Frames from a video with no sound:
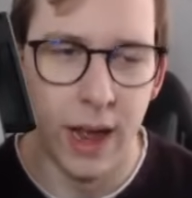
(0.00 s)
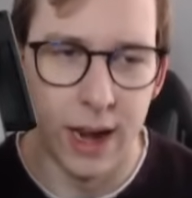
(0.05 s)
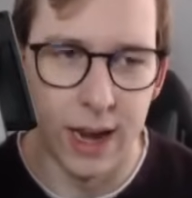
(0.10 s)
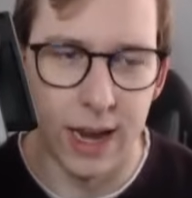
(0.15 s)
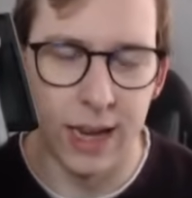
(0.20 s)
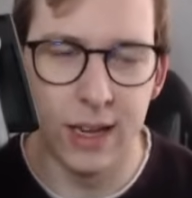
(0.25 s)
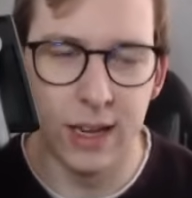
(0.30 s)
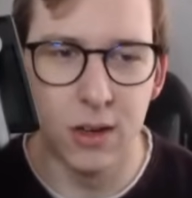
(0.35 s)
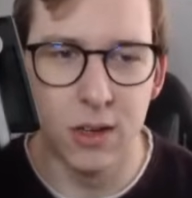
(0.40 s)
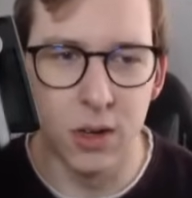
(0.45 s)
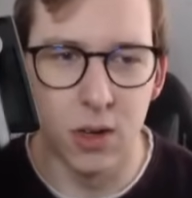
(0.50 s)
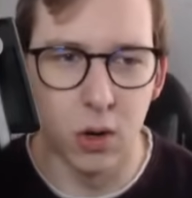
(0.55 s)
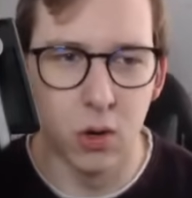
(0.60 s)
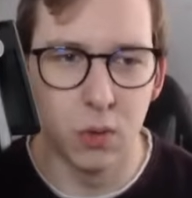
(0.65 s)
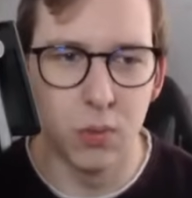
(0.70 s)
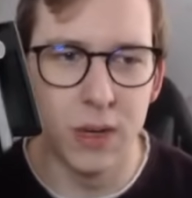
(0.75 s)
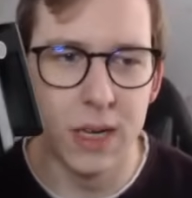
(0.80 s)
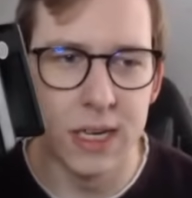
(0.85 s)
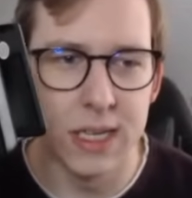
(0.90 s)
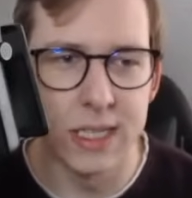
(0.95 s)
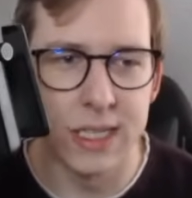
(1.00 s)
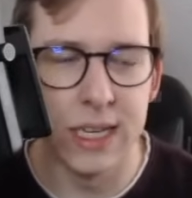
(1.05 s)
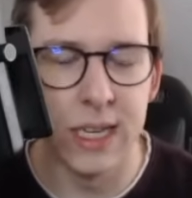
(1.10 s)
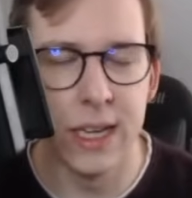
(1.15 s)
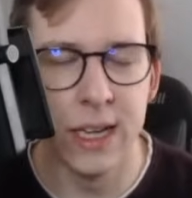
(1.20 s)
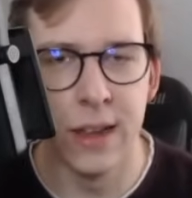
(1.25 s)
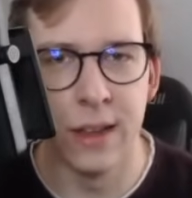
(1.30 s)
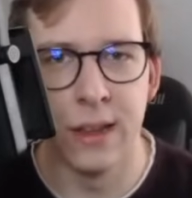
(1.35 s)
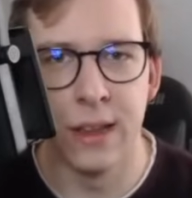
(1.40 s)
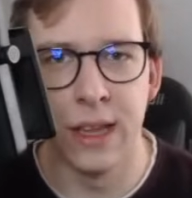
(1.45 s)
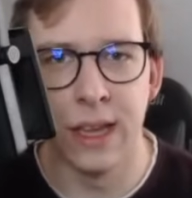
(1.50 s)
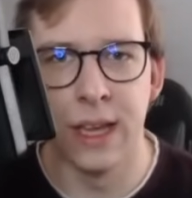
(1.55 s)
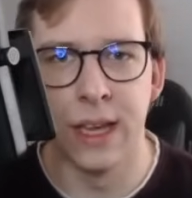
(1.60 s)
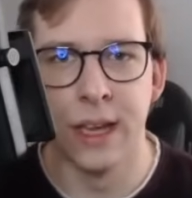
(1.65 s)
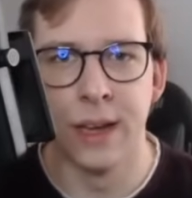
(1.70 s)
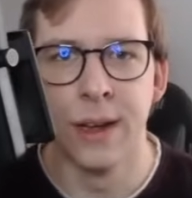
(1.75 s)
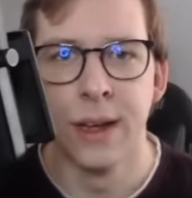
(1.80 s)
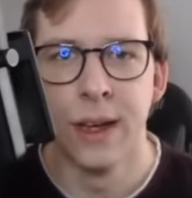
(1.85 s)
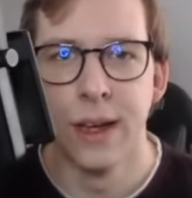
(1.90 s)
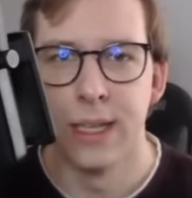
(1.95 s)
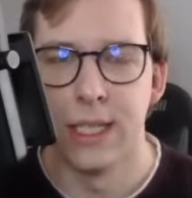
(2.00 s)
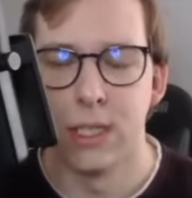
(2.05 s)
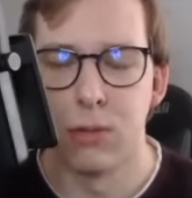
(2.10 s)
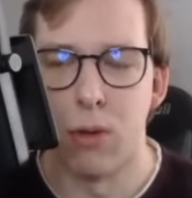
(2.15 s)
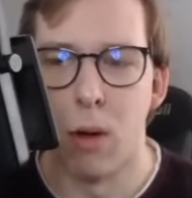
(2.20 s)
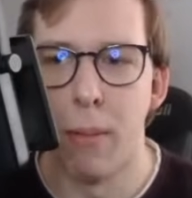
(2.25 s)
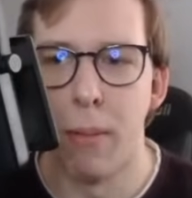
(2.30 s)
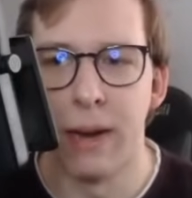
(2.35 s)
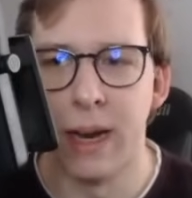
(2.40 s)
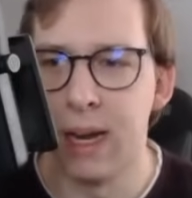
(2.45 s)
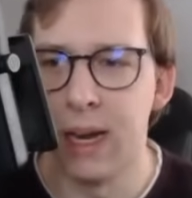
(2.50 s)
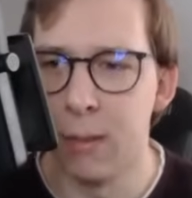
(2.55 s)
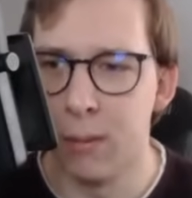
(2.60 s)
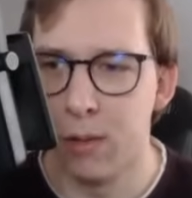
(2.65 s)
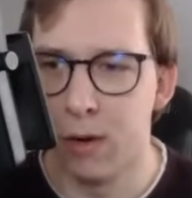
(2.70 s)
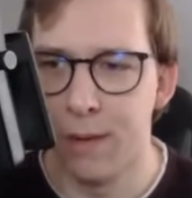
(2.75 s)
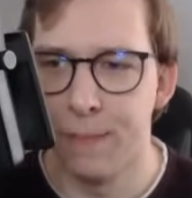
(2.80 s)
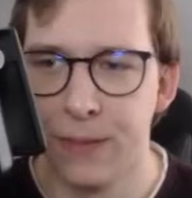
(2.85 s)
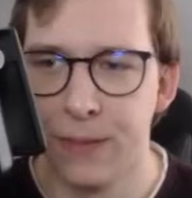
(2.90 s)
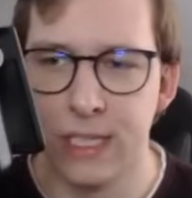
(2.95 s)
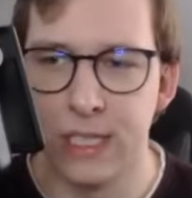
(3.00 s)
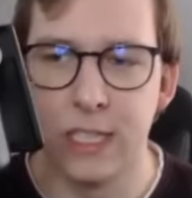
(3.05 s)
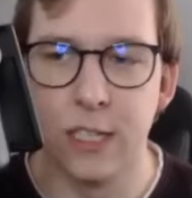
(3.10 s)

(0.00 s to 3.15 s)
Like, you don't really see the Swampert anymore.